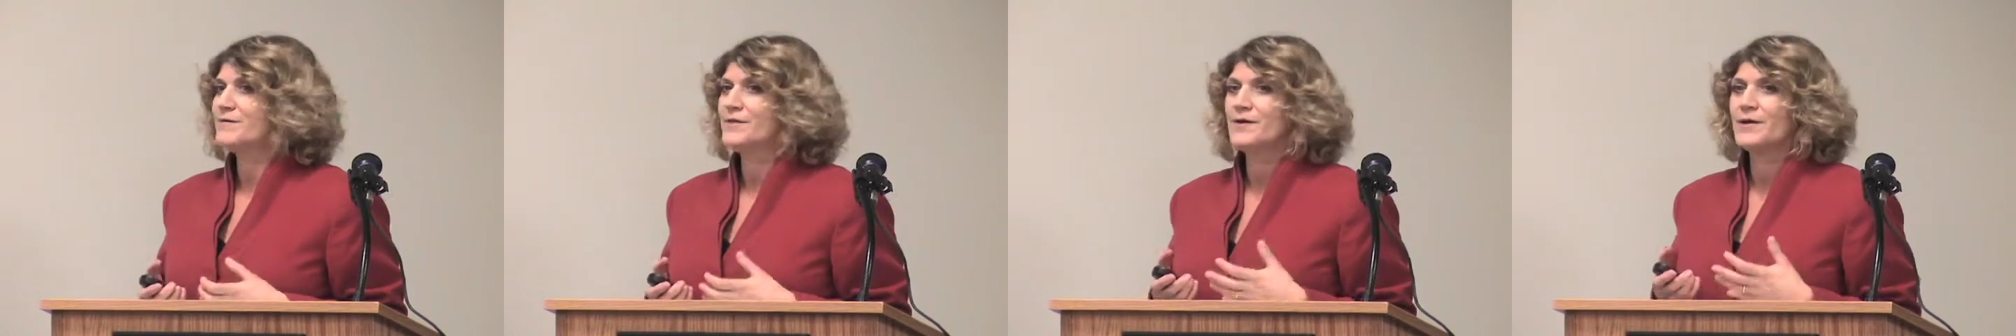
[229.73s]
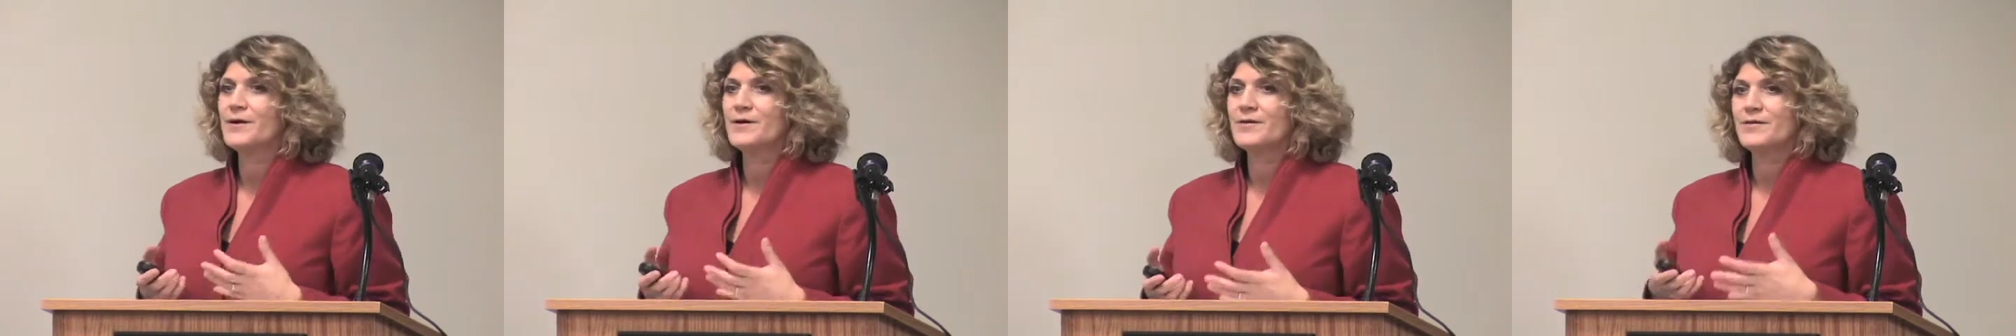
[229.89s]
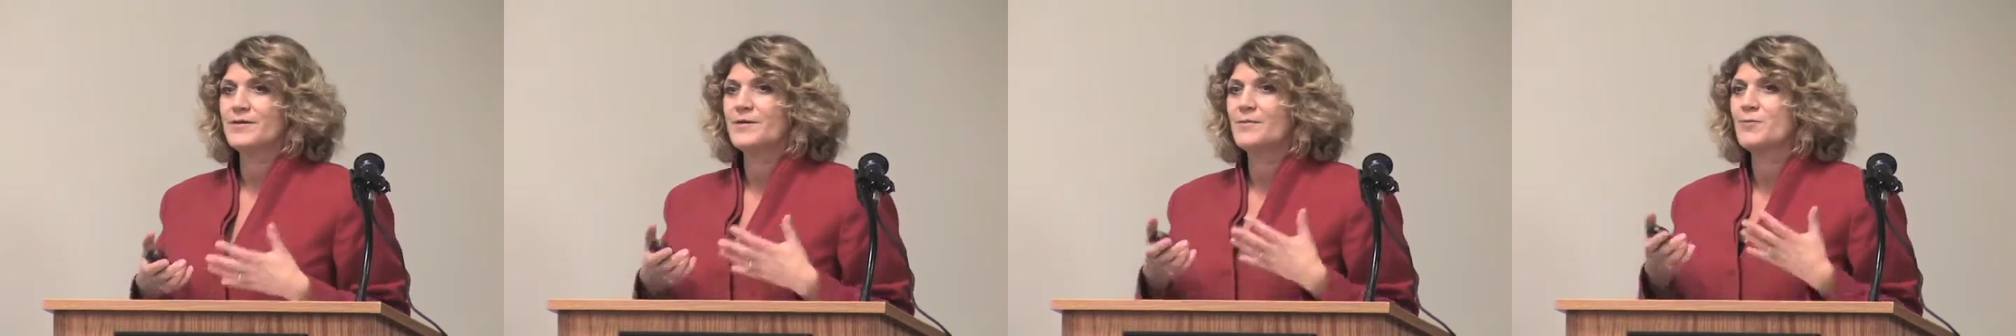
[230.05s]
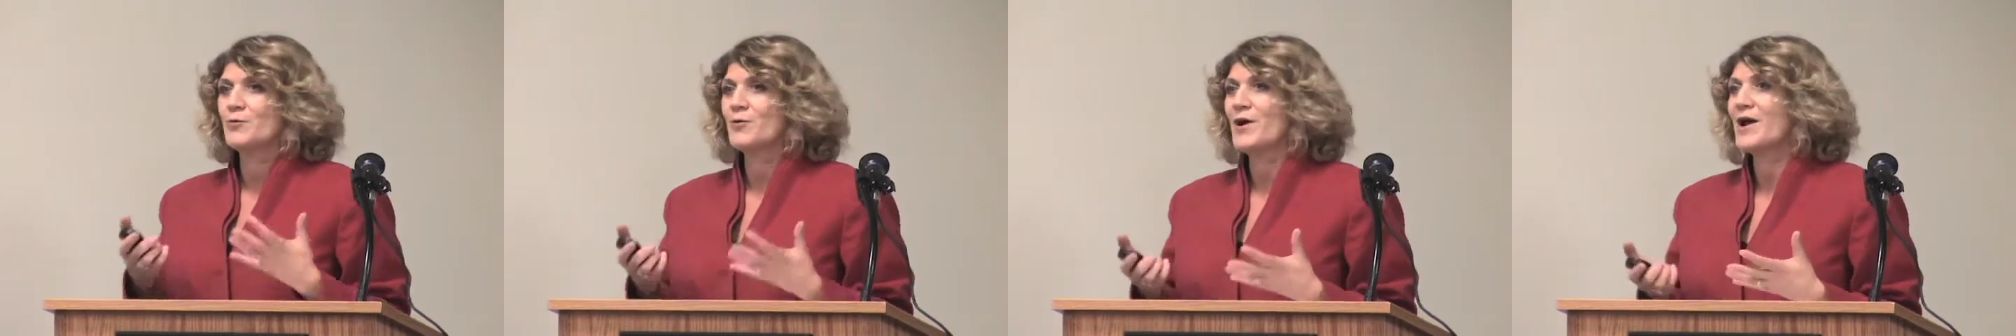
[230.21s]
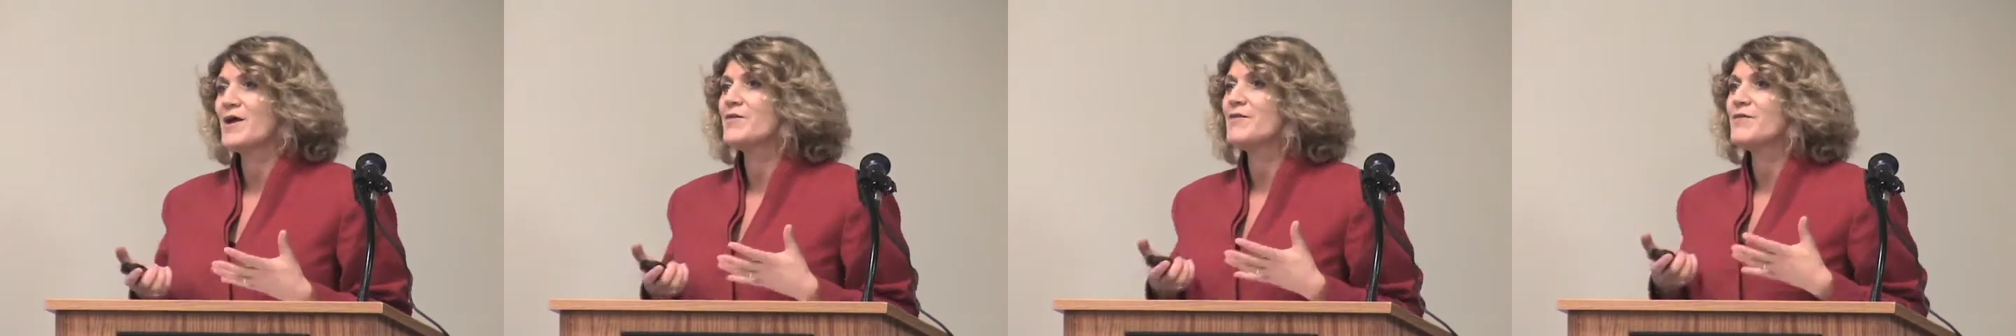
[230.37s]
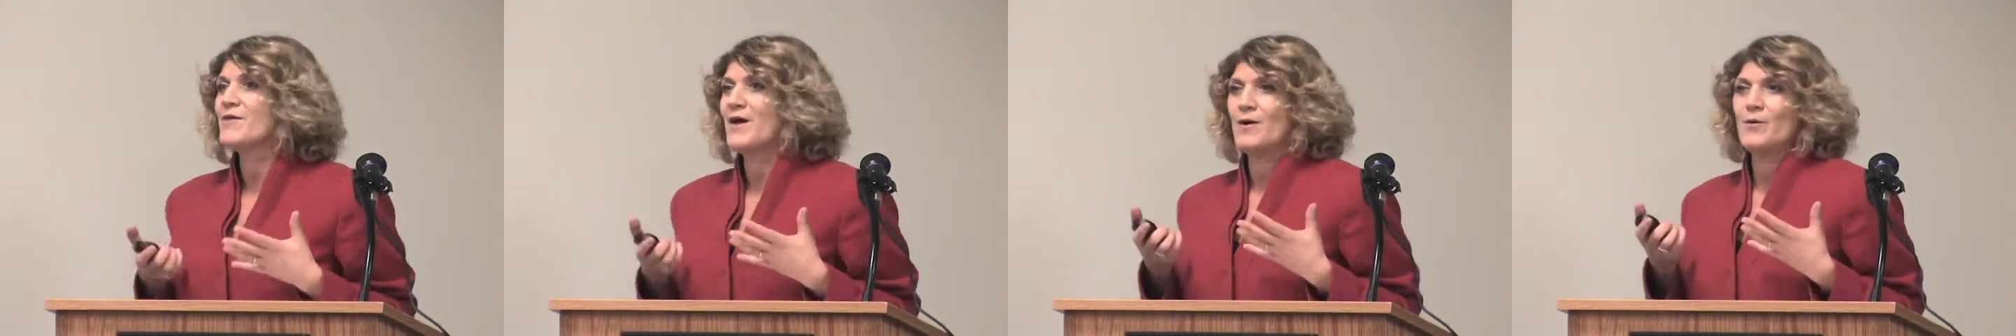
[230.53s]
the
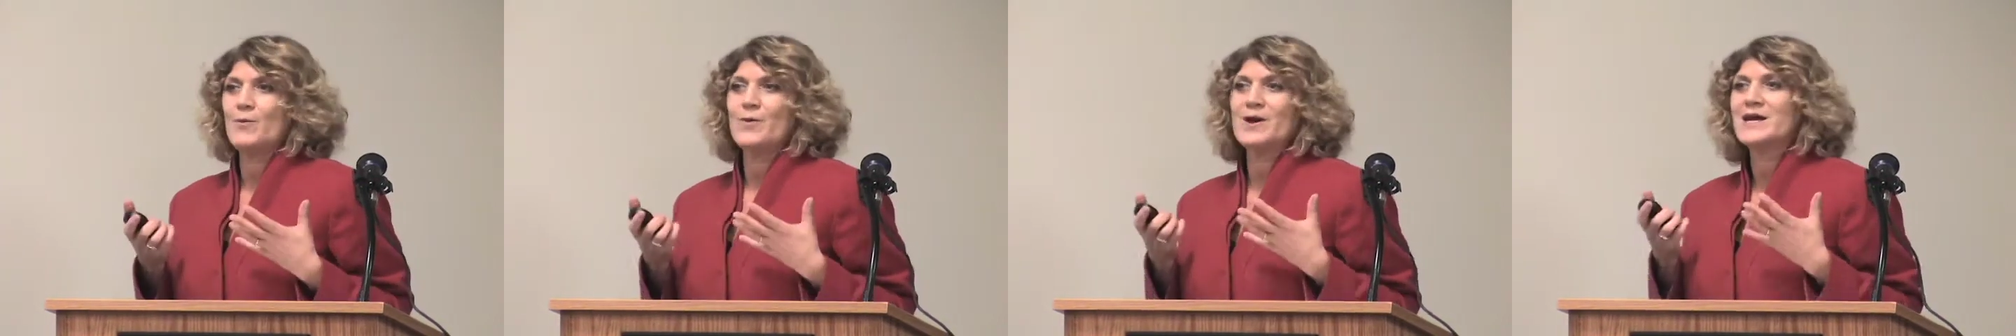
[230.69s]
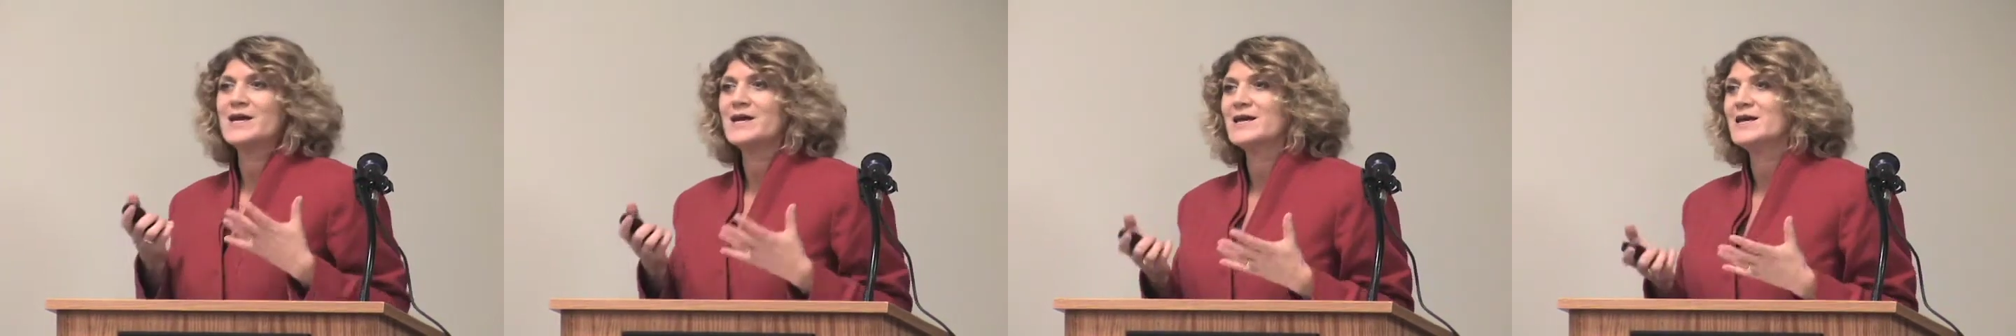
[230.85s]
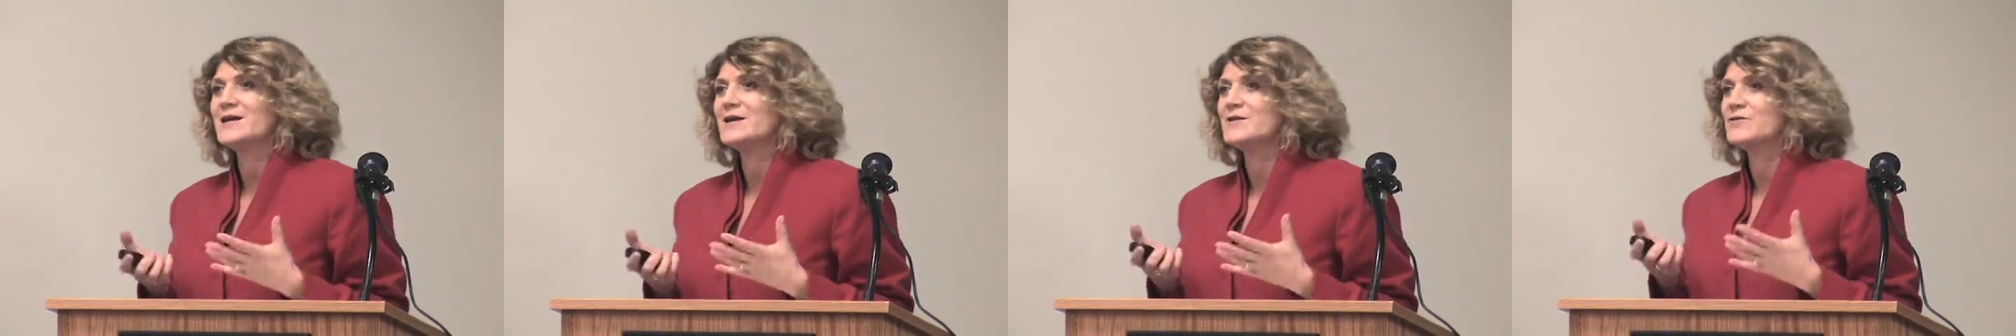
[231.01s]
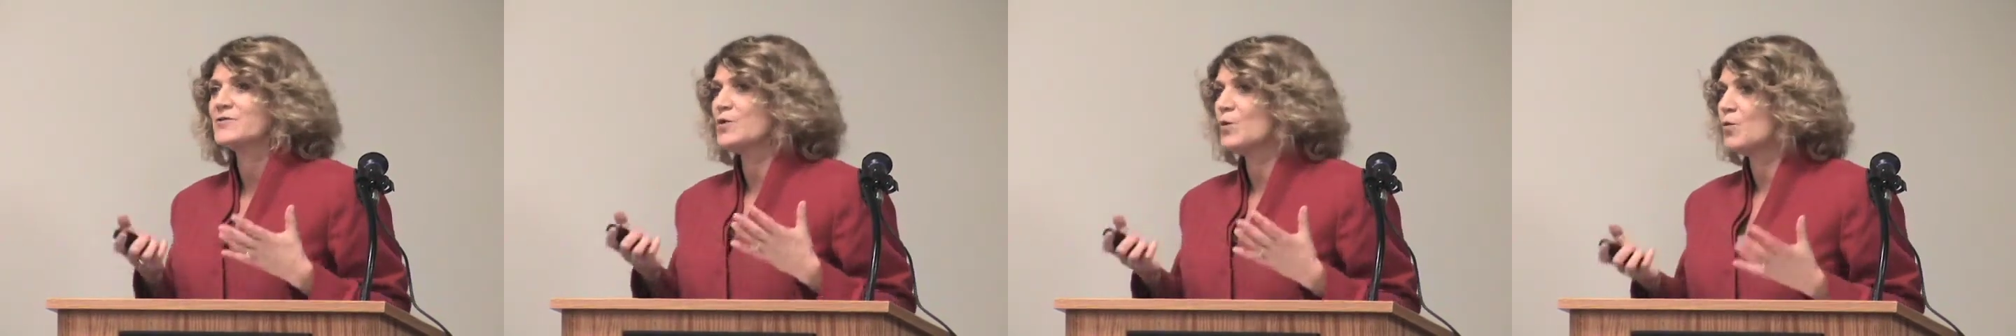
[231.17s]
bread that we eat,